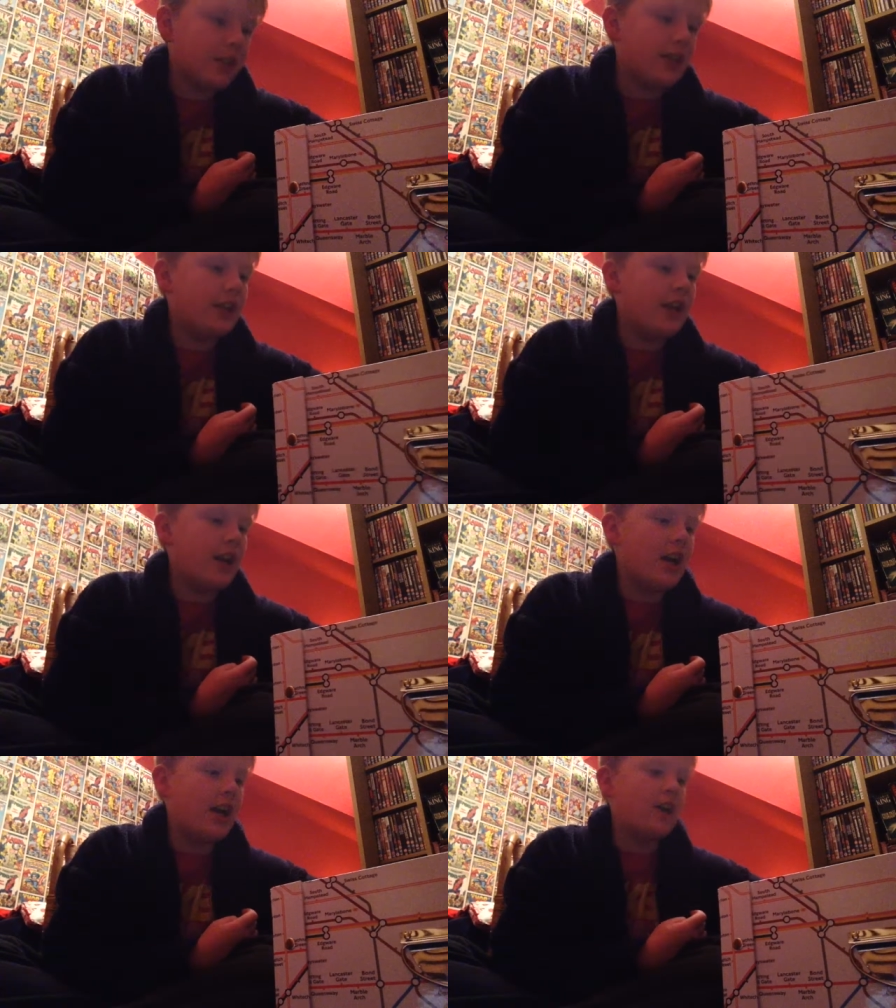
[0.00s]
And
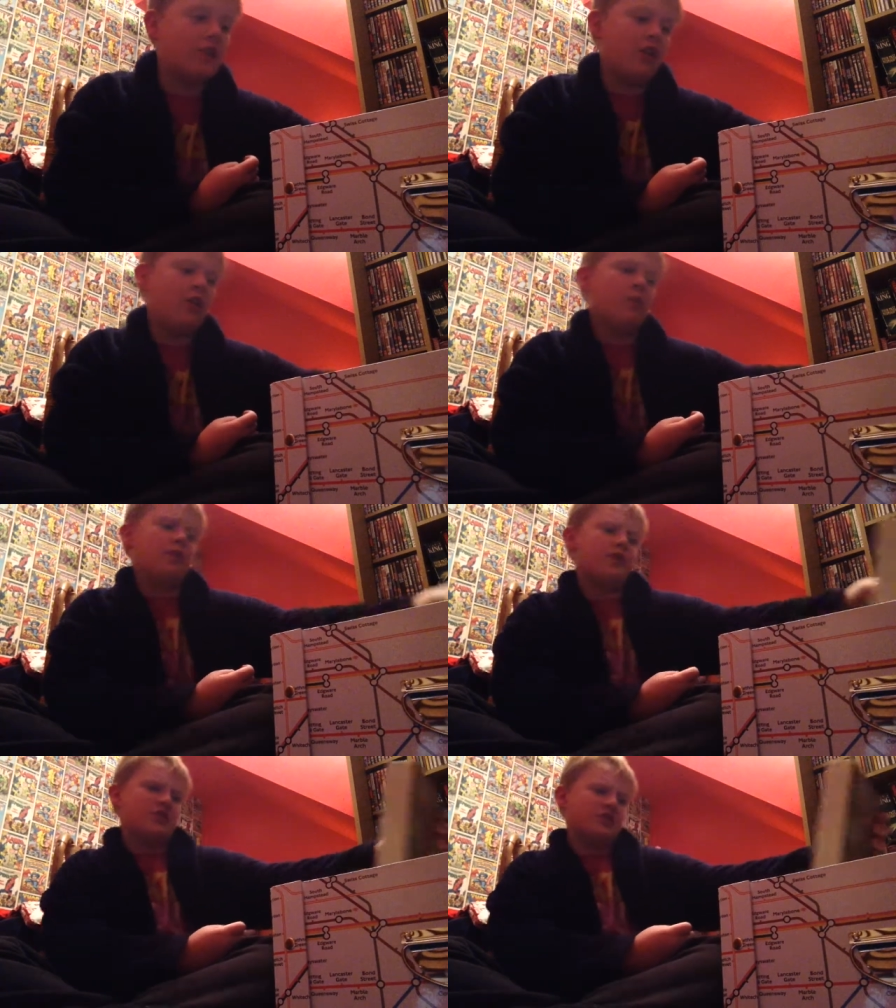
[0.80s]
uh, another
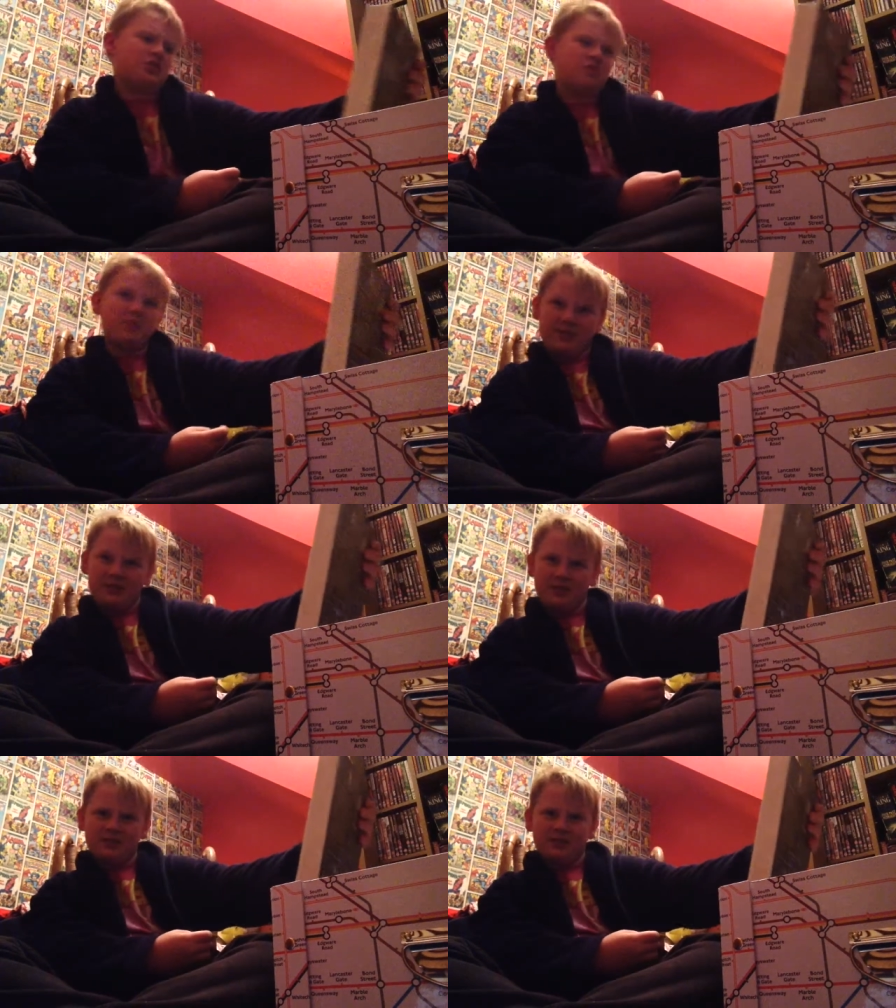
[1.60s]
one that's
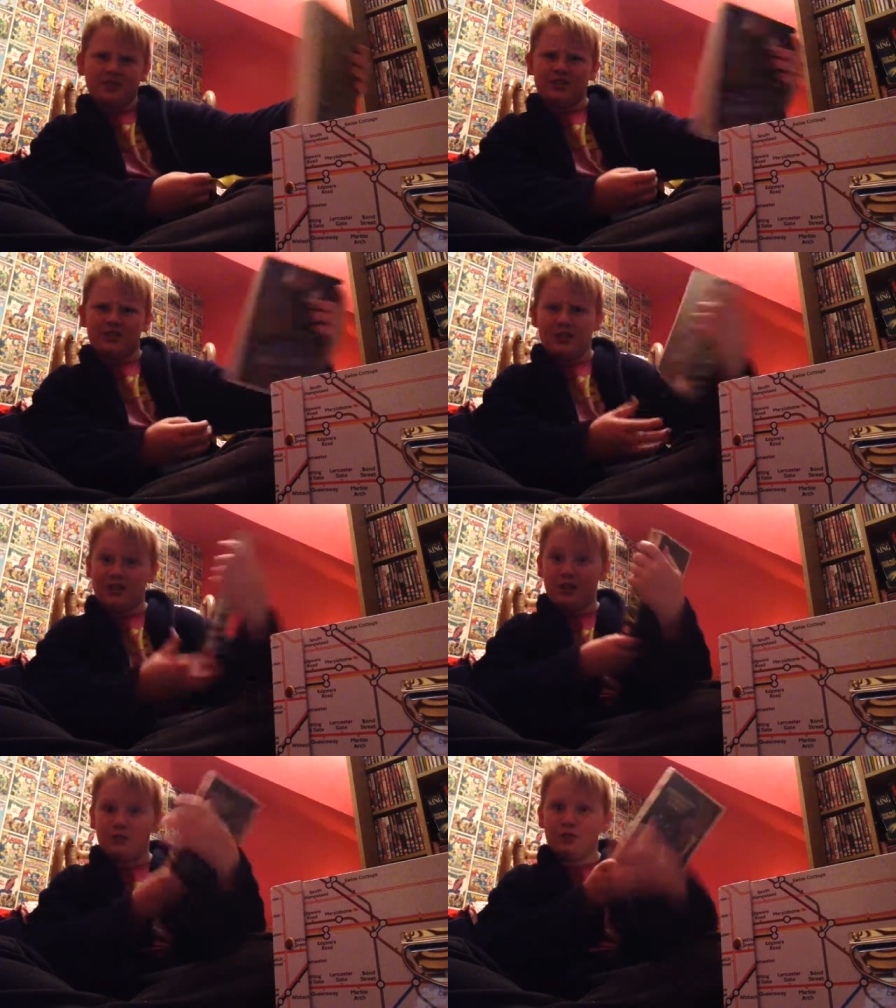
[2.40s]
weird, that's
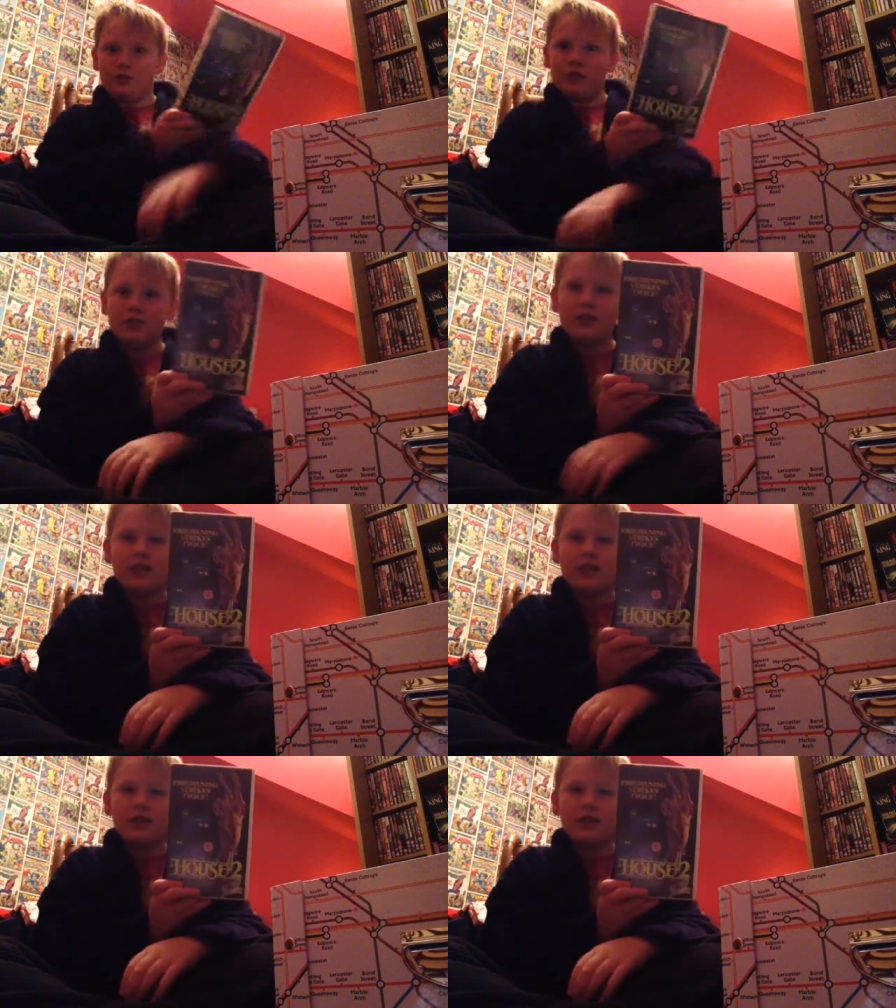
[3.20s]
house two,